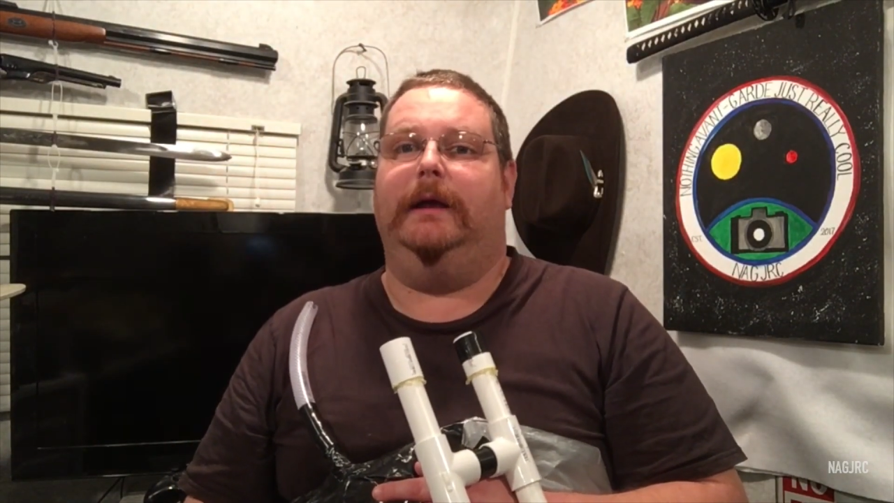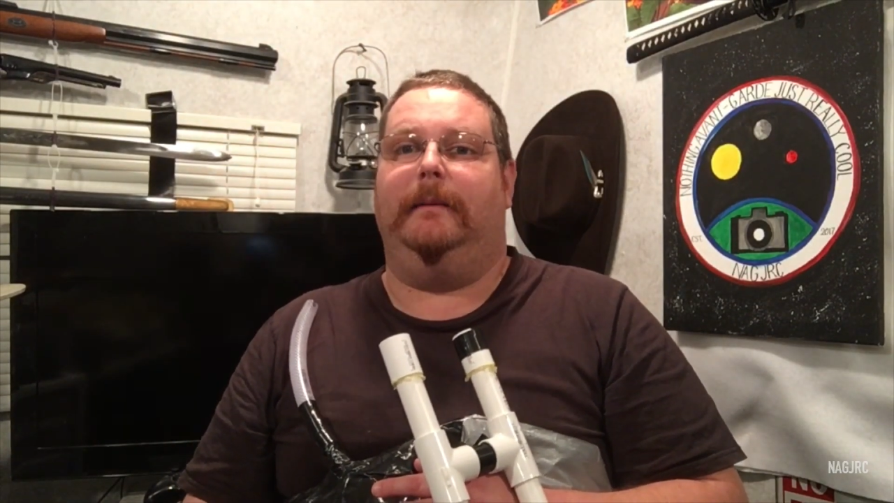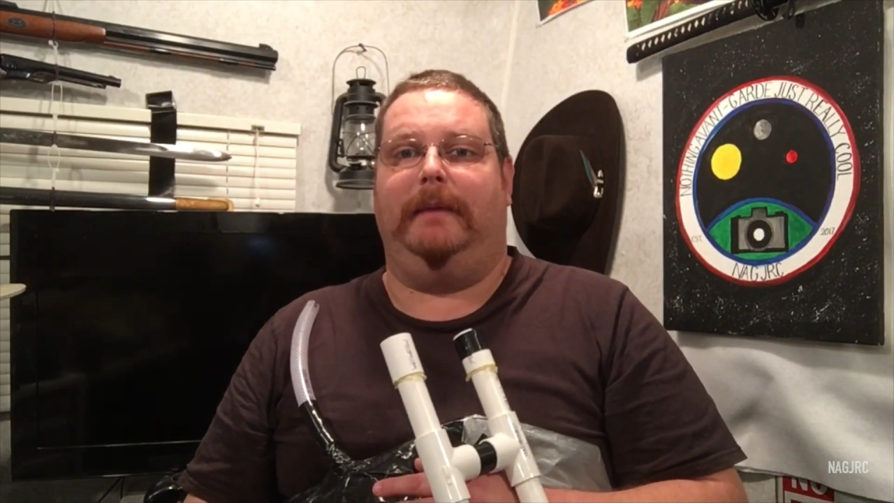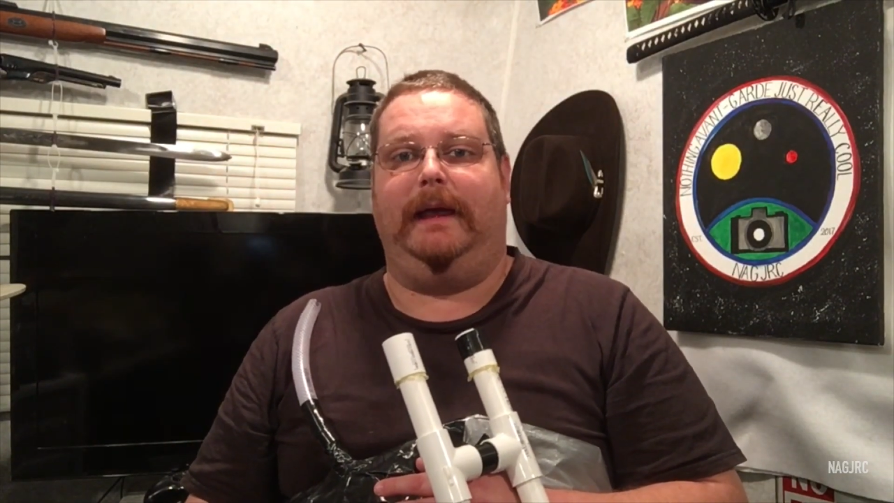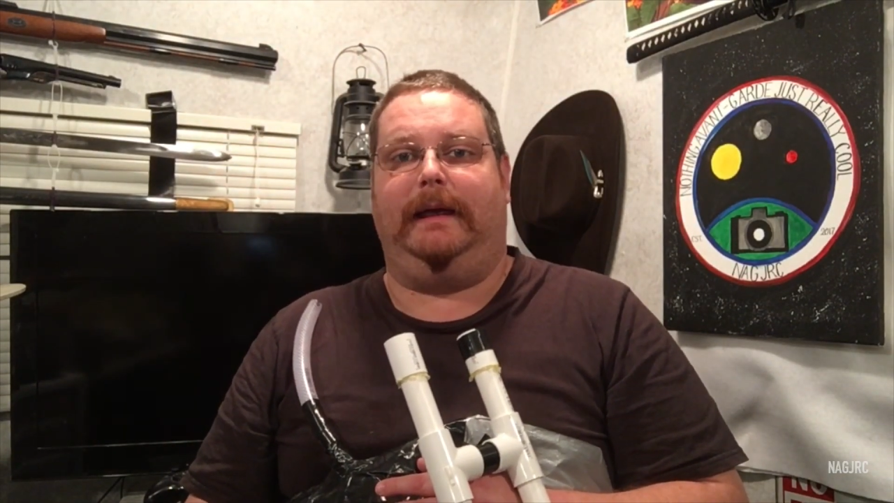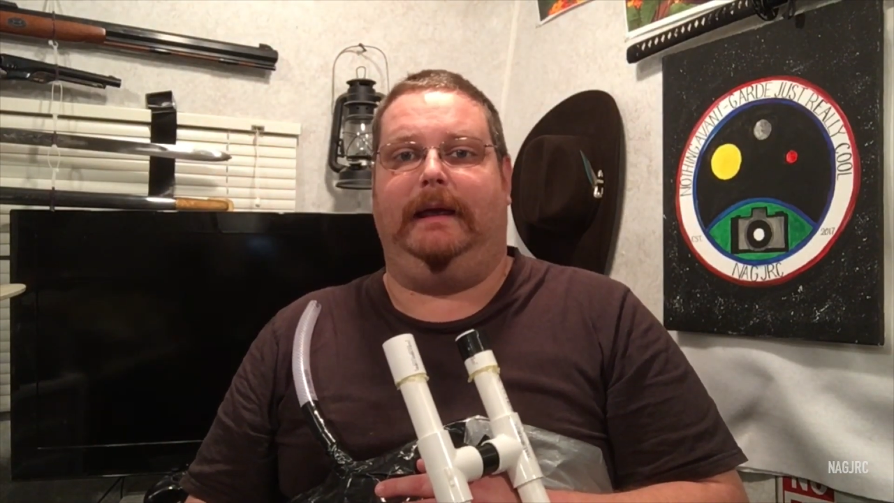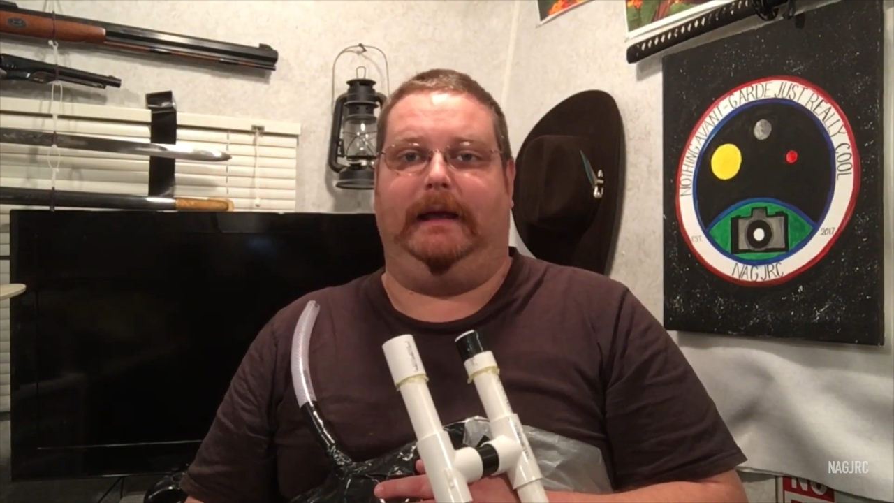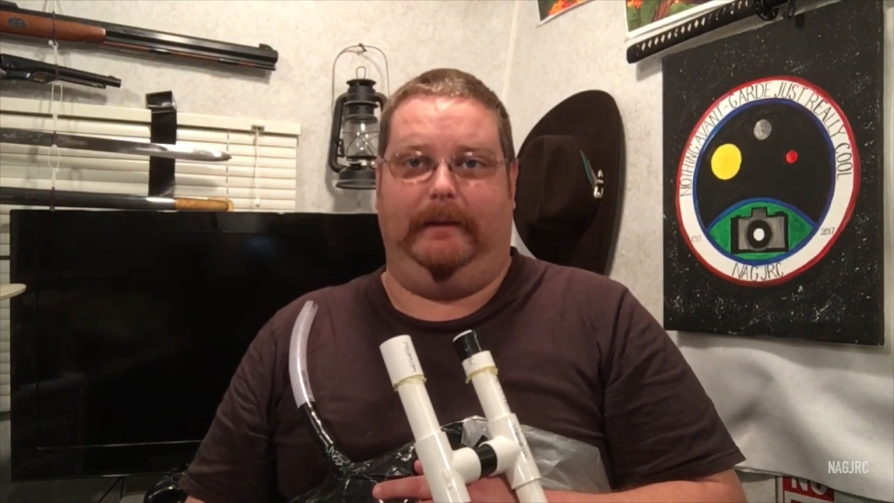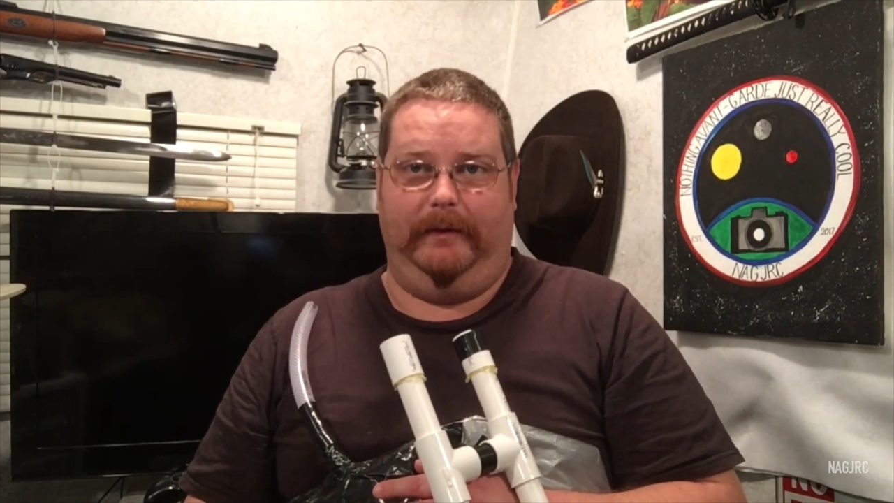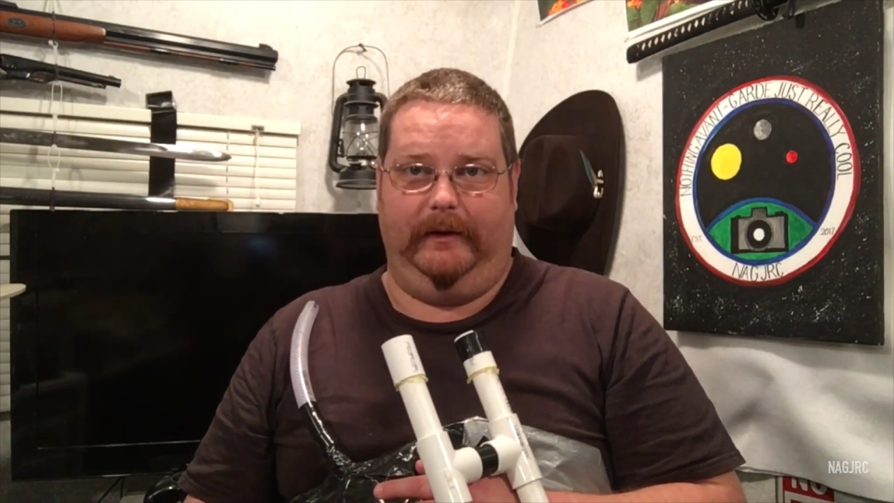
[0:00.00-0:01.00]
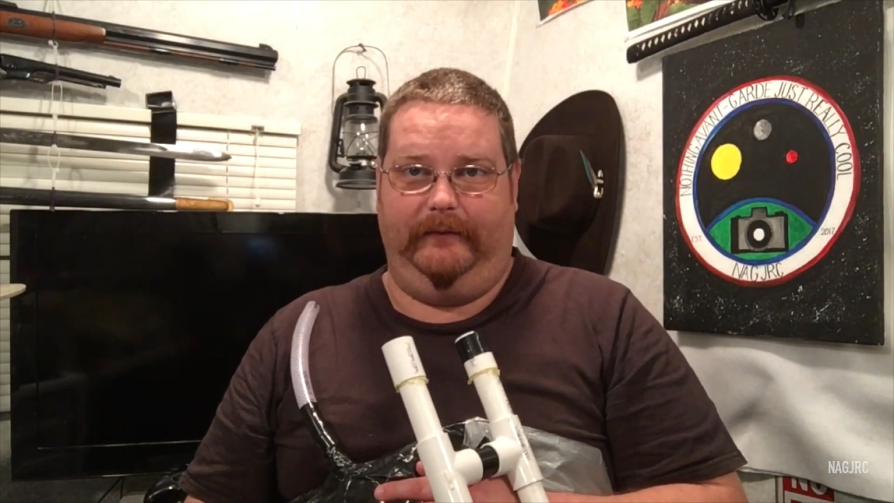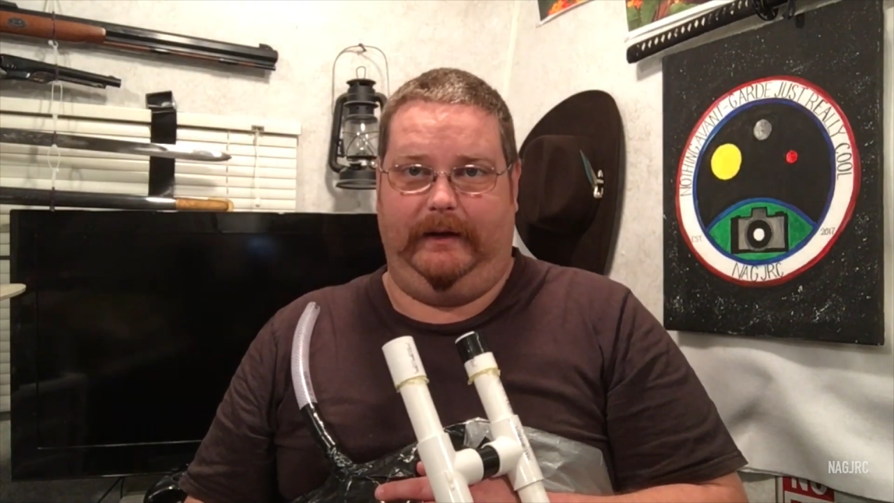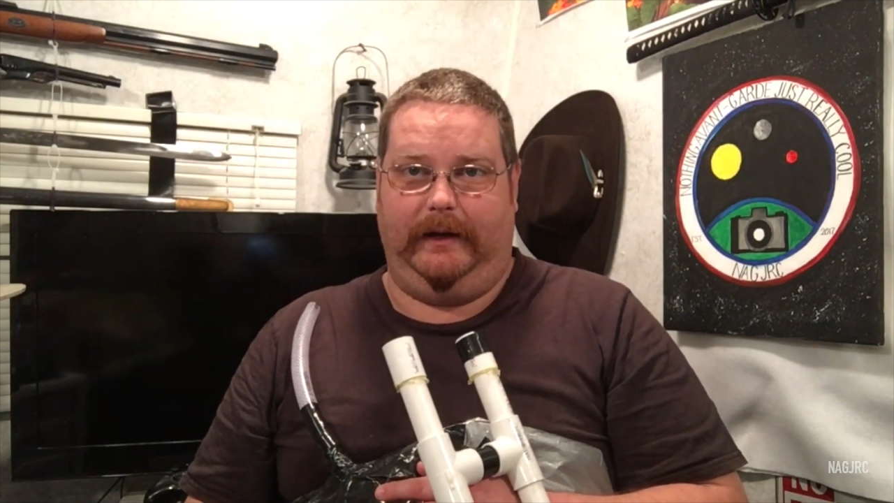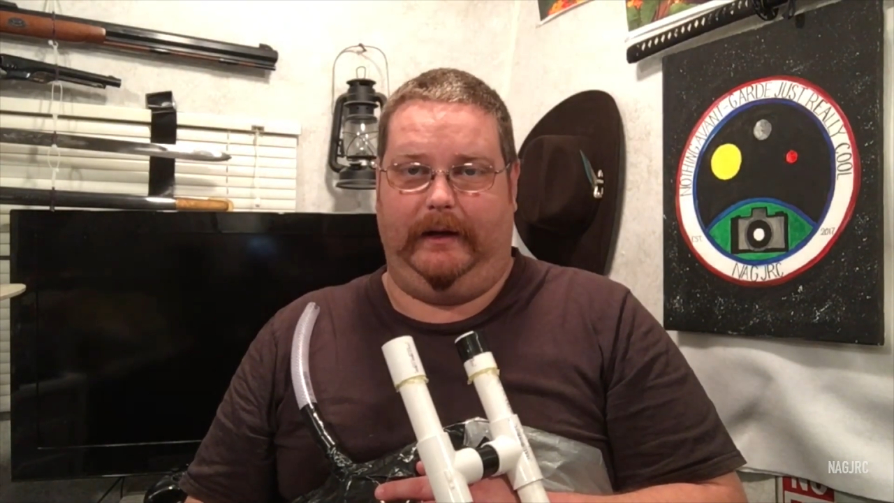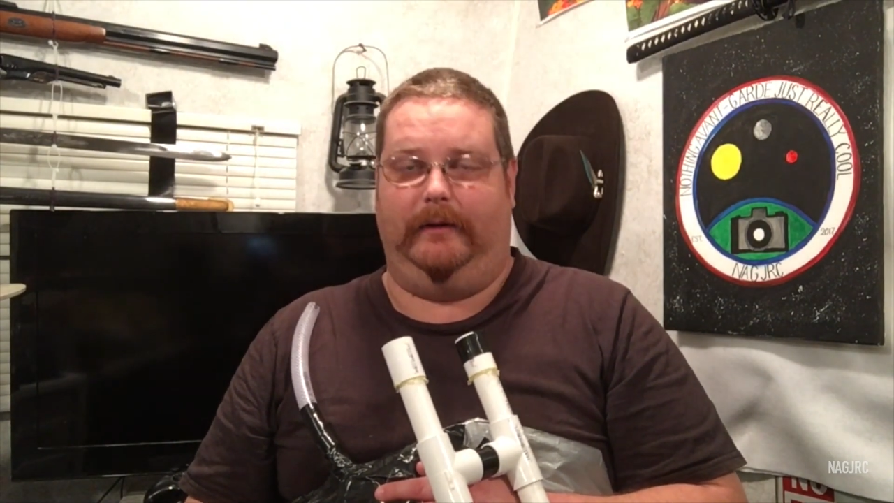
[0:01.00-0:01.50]
making a build
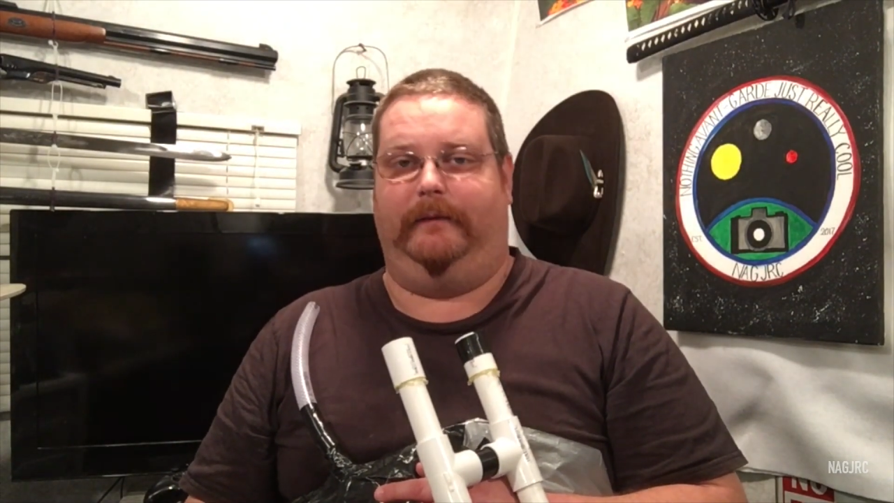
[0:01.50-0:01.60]
video